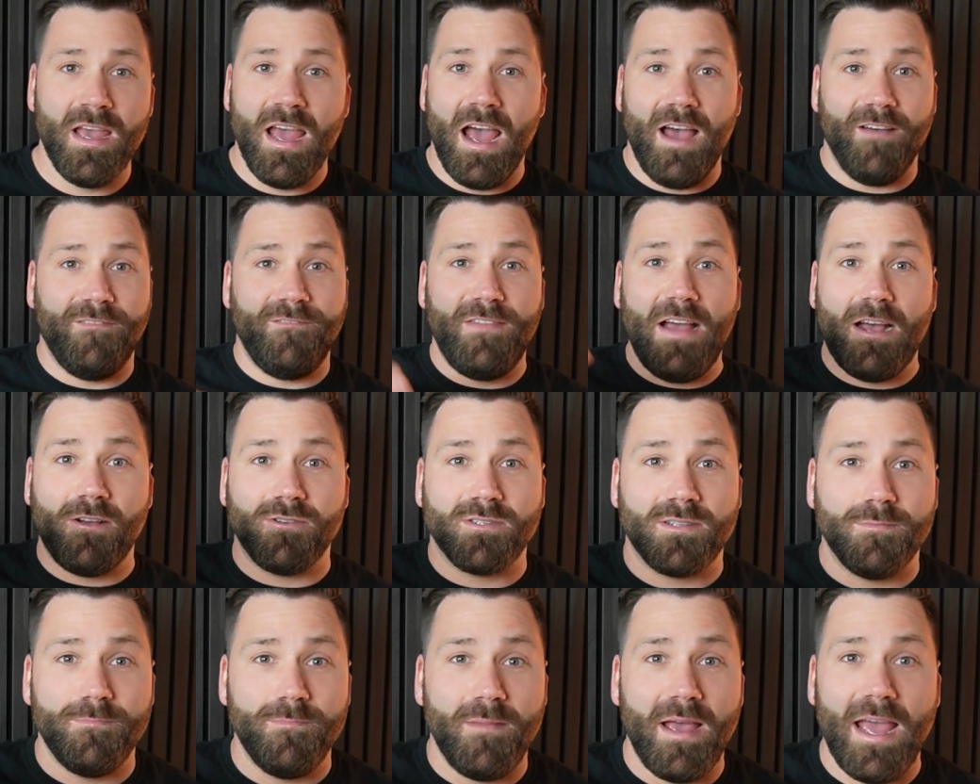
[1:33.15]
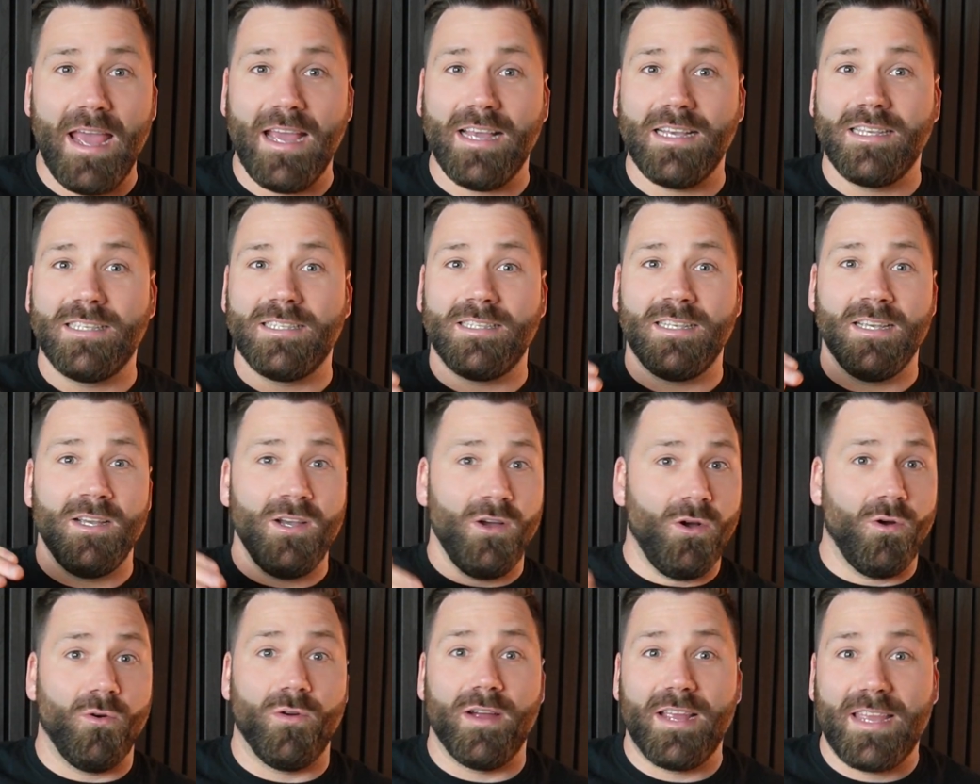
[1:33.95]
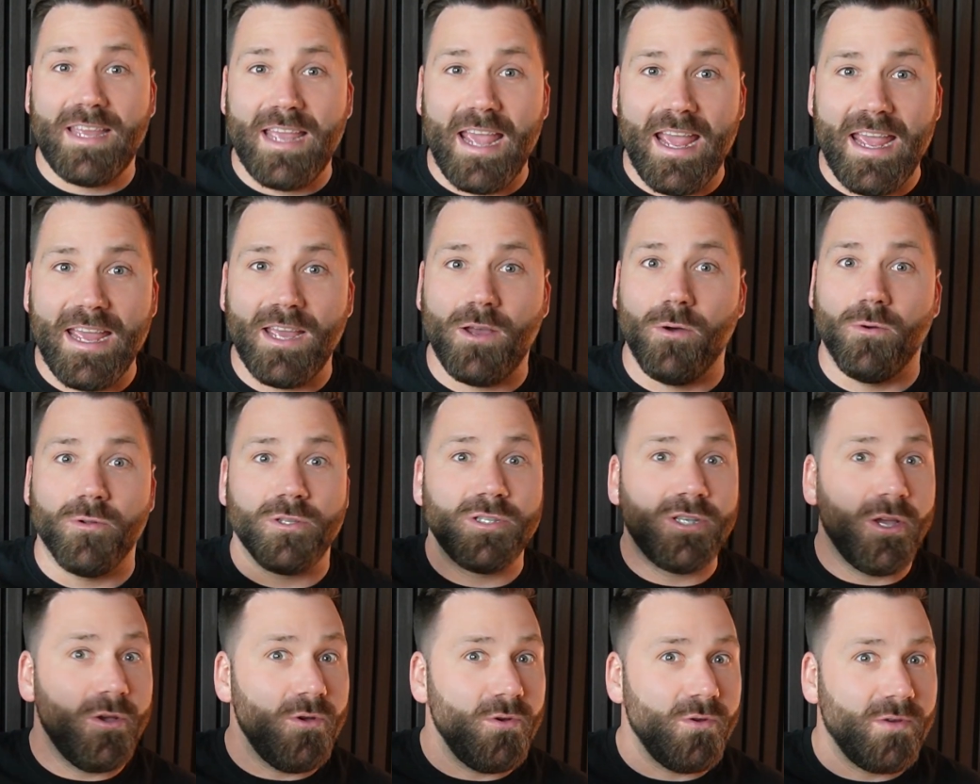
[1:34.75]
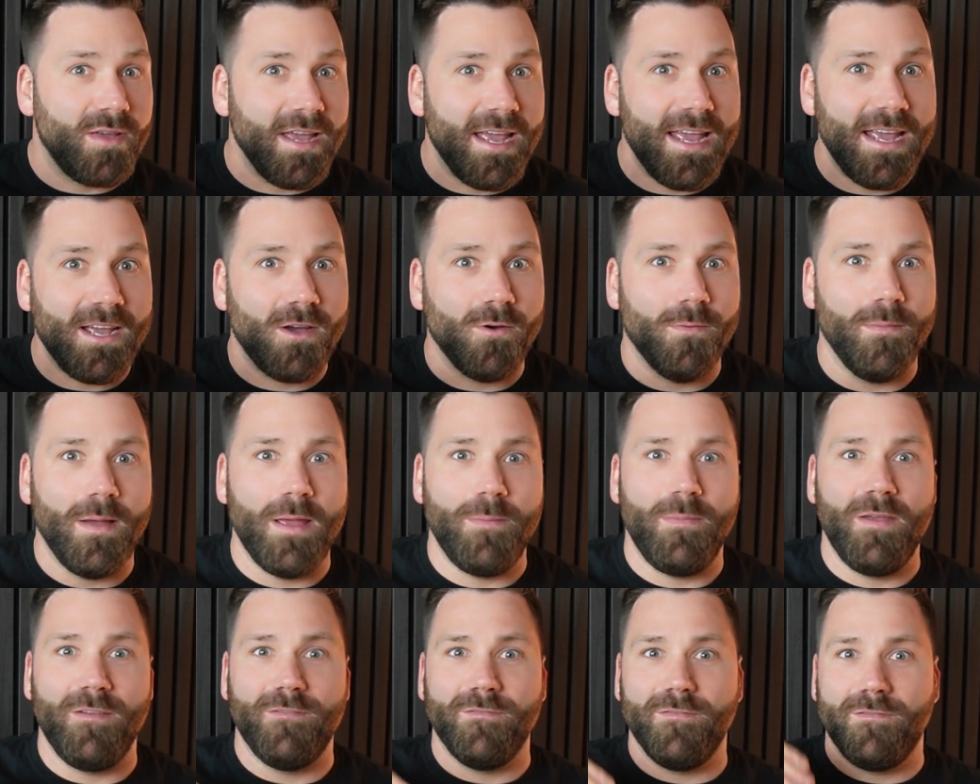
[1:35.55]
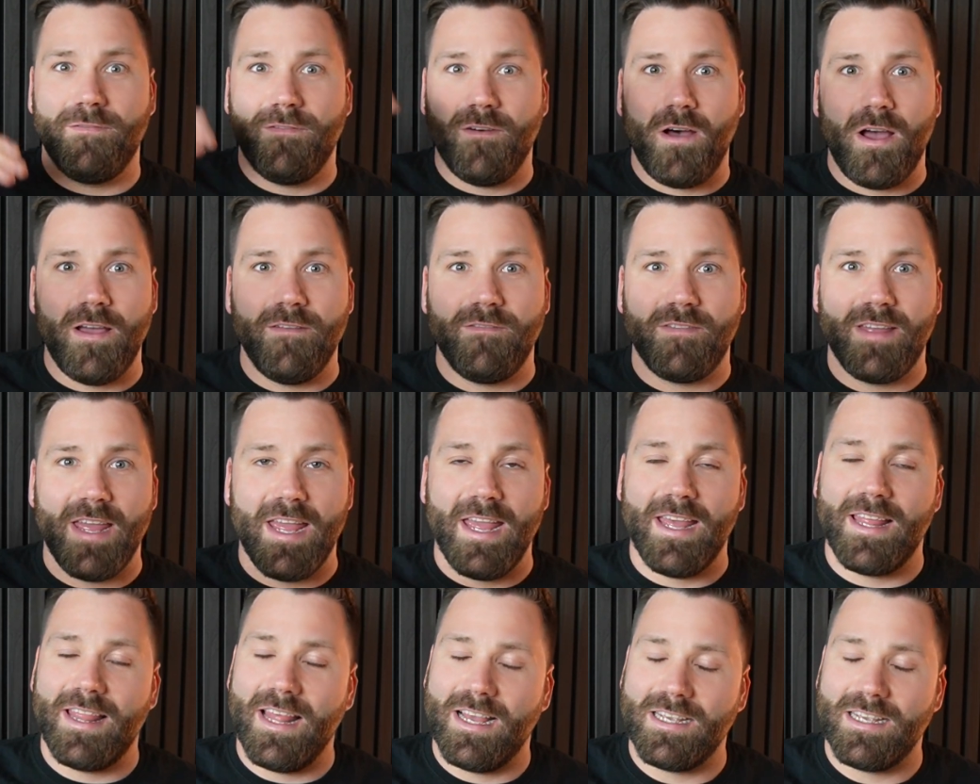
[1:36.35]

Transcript: 1,000 megs or a gig or 2 gig or maybe even 5 gig.